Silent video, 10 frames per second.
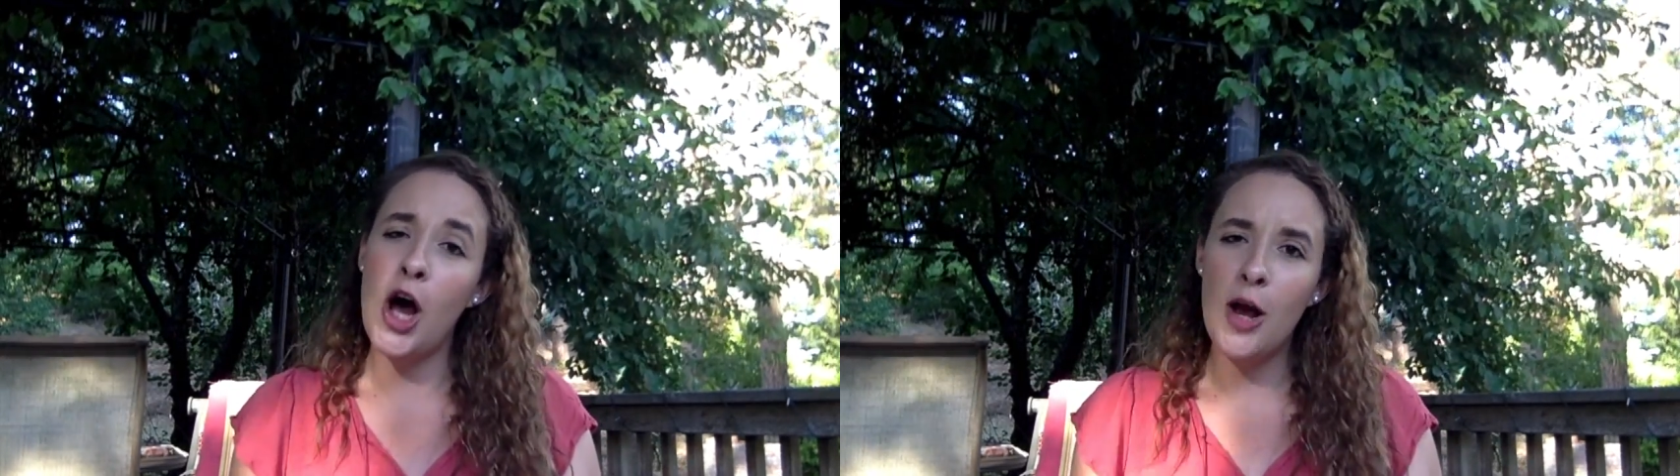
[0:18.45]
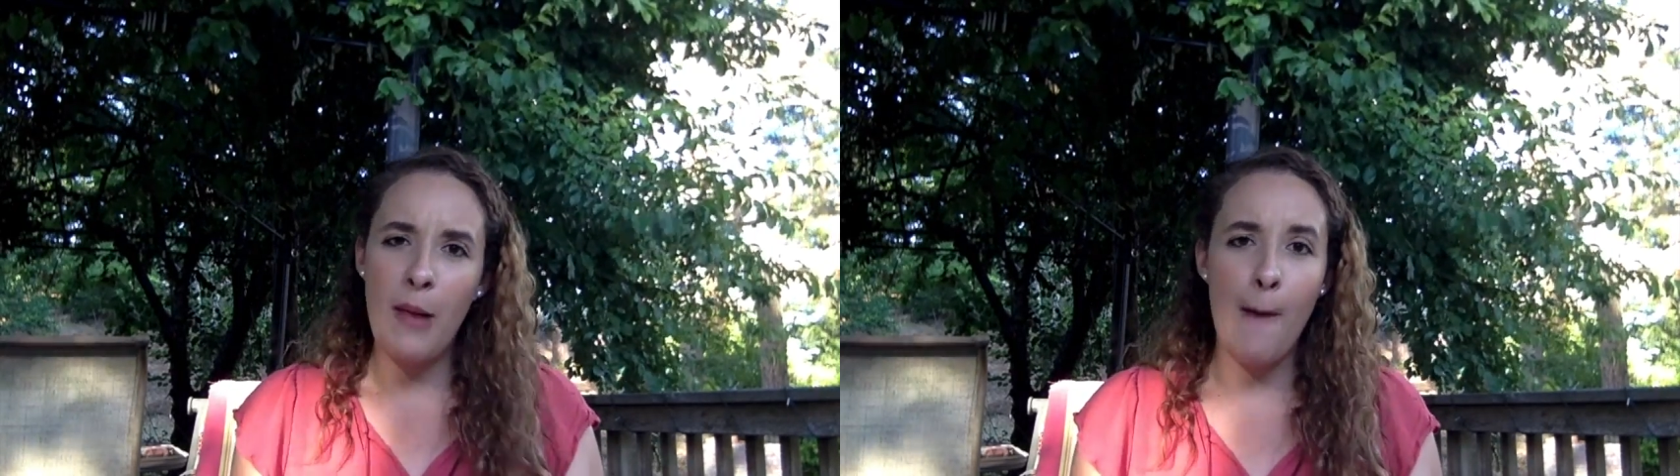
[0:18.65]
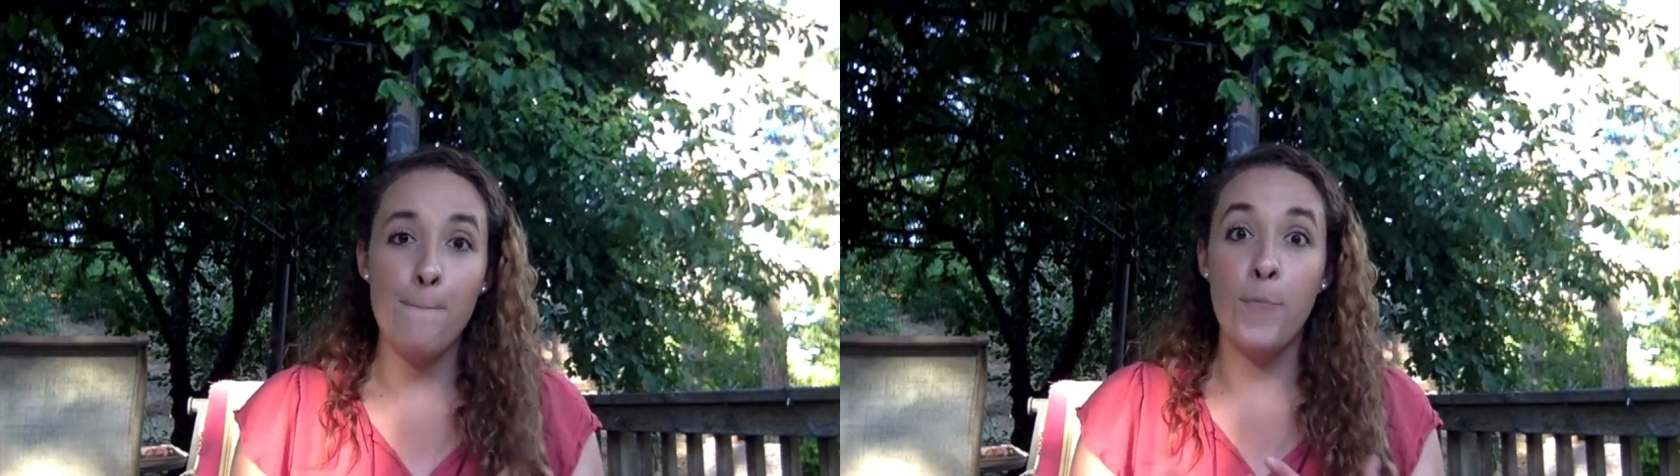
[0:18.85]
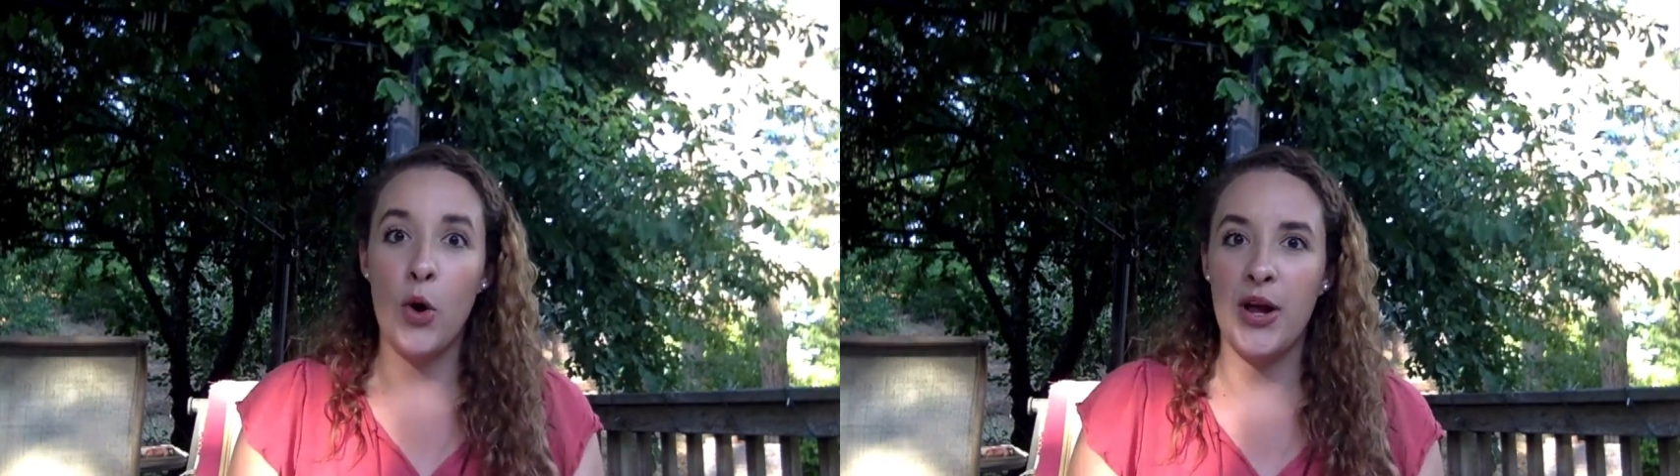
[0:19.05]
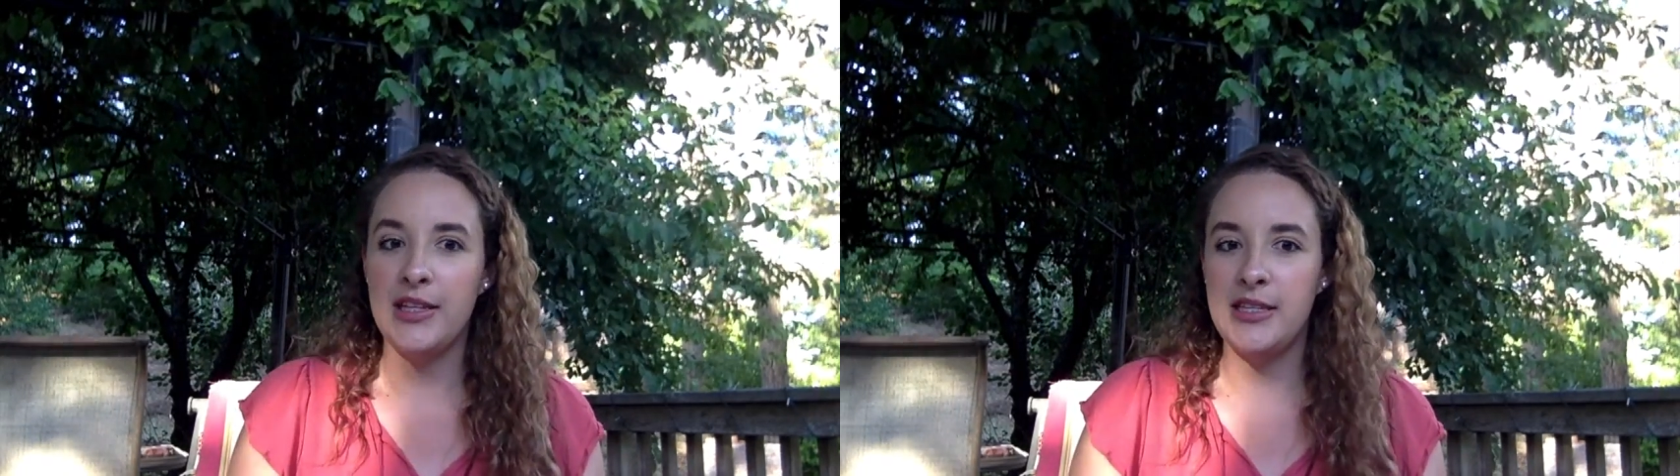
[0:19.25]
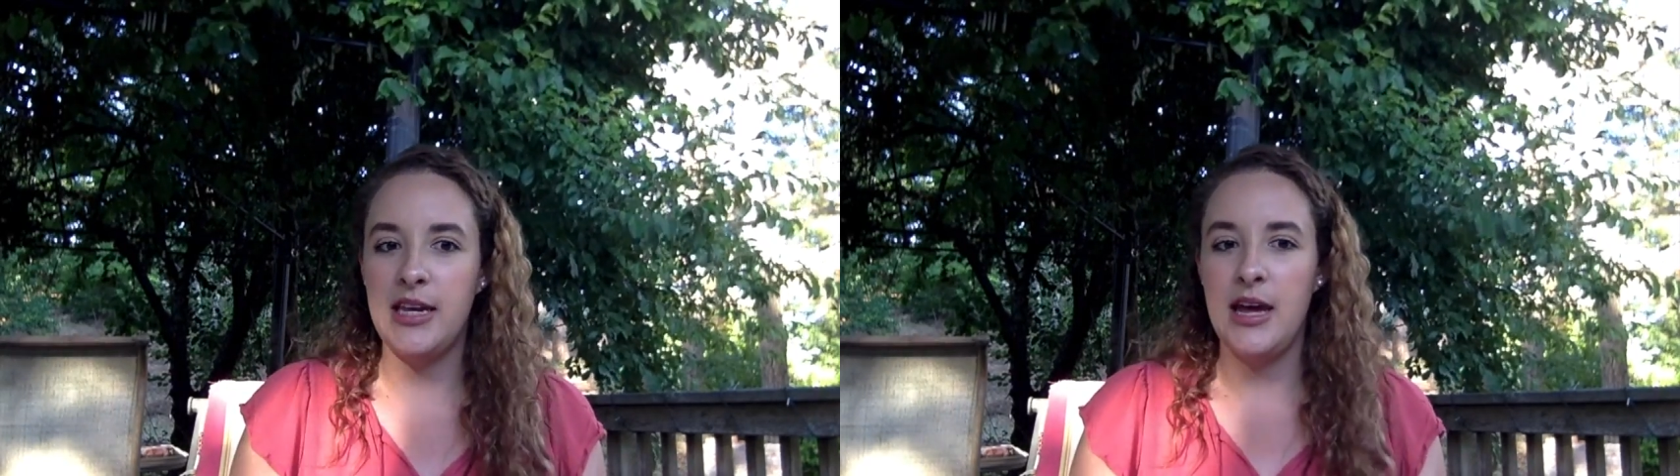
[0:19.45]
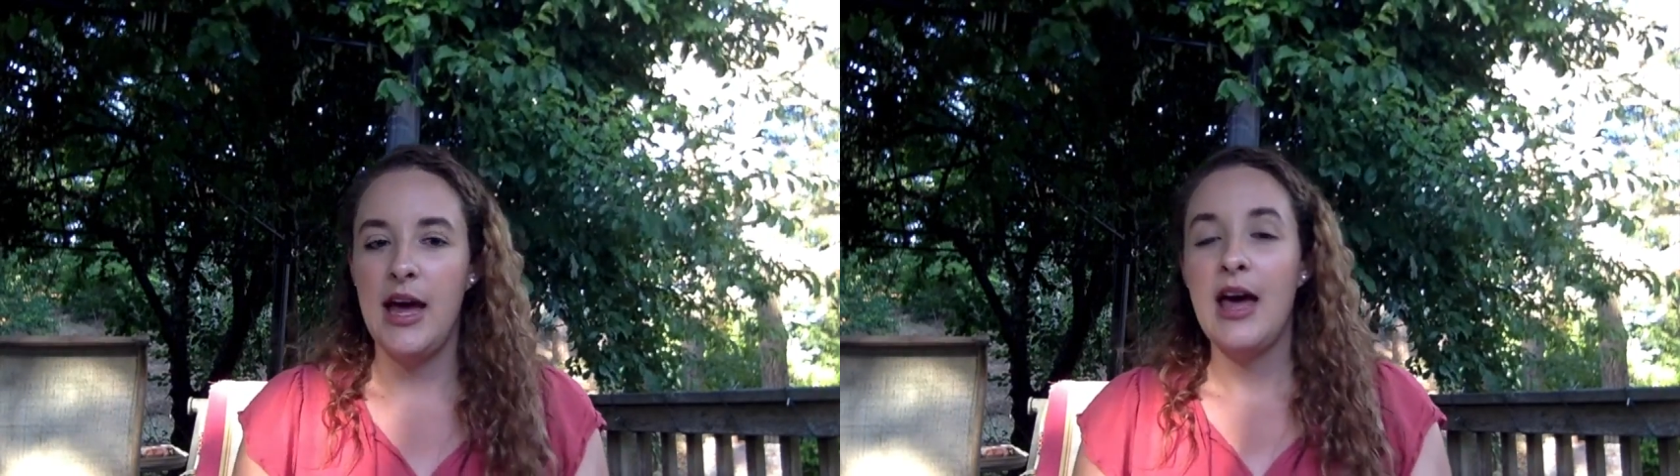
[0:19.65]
about buoyancy,